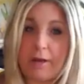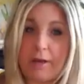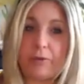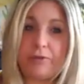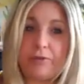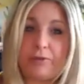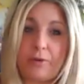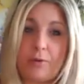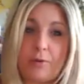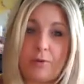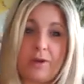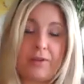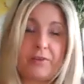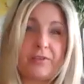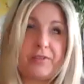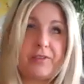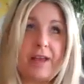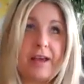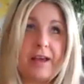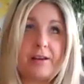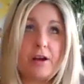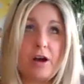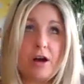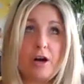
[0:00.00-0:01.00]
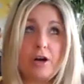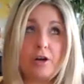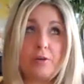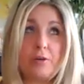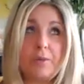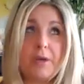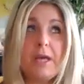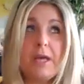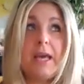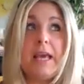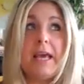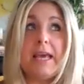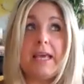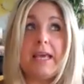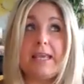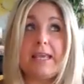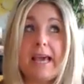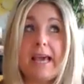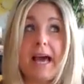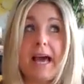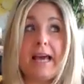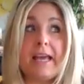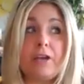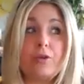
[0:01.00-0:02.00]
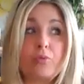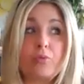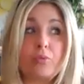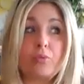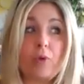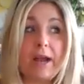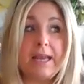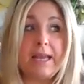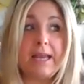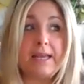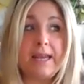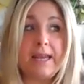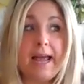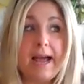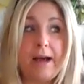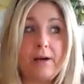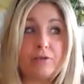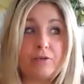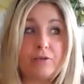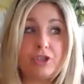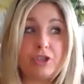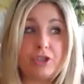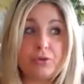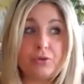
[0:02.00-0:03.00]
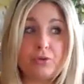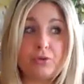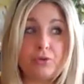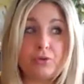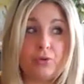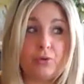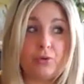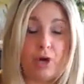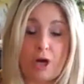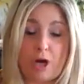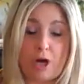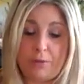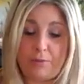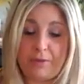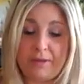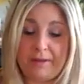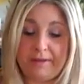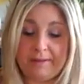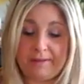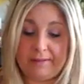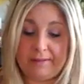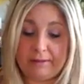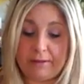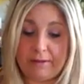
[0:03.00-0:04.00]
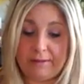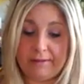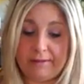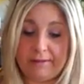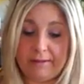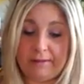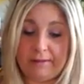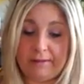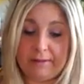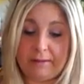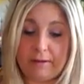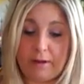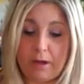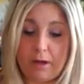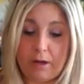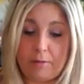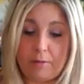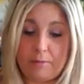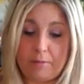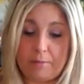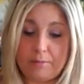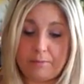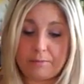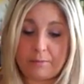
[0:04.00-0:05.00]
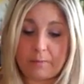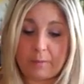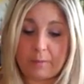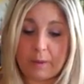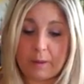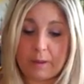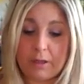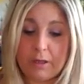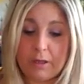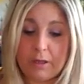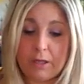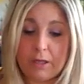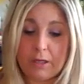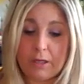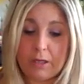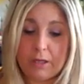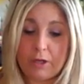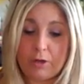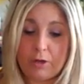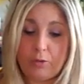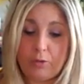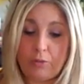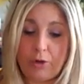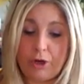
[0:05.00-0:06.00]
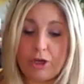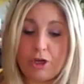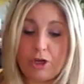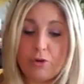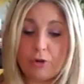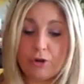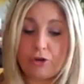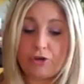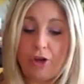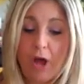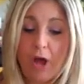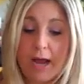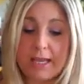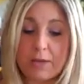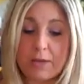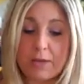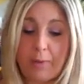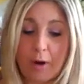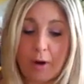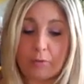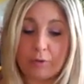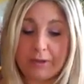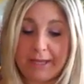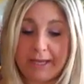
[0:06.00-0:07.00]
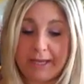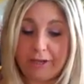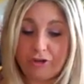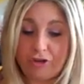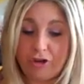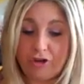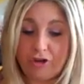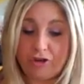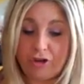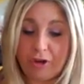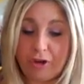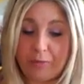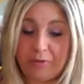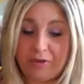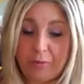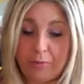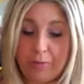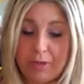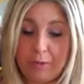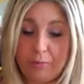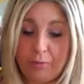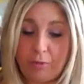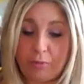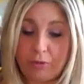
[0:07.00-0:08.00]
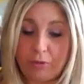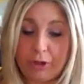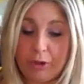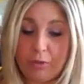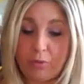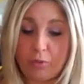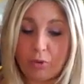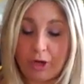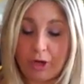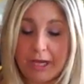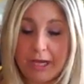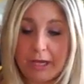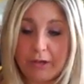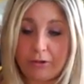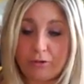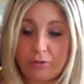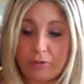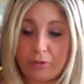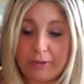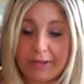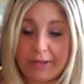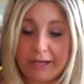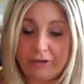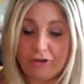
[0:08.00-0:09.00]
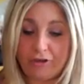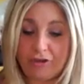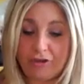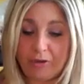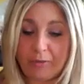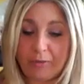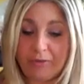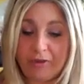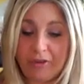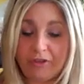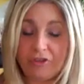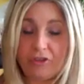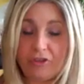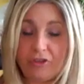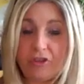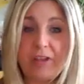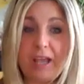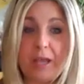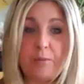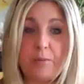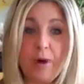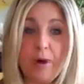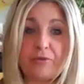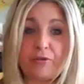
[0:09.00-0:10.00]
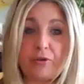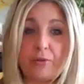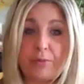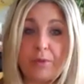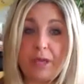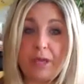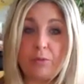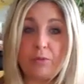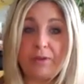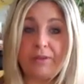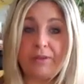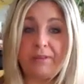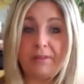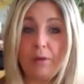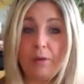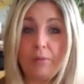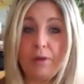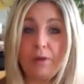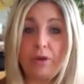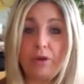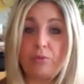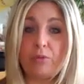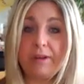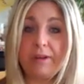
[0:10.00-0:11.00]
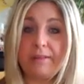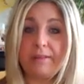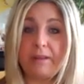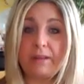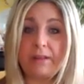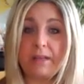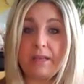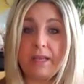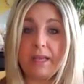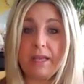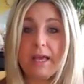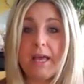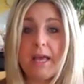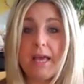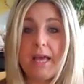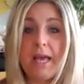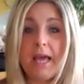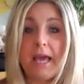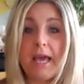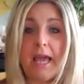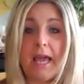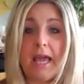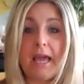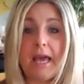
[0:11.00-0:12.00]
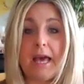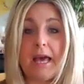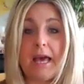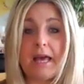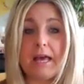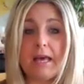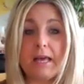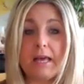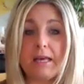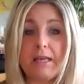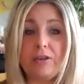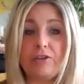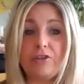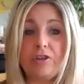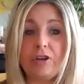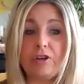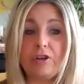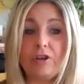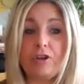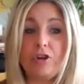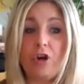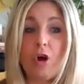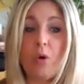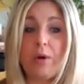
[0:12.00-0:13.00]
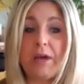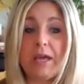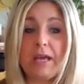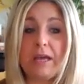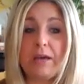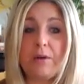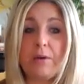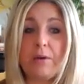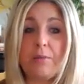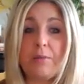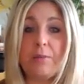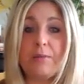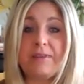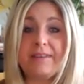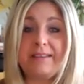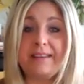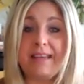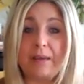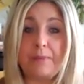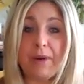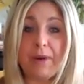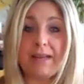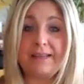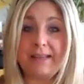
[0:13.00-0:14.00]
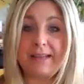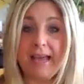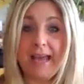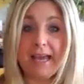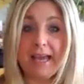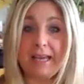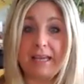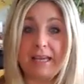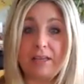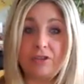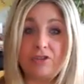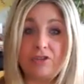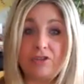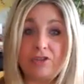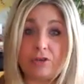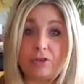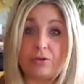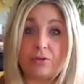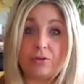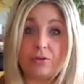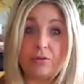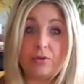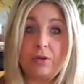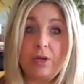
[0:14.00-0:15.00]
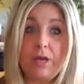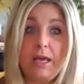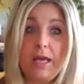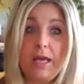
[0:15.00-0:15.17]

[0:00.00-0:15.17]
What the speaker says: That was so well said. Yeah, and right now too, this is when you were talking about relationships and people really working through relationships, this just came up for me with somebody recently, and going day by day too.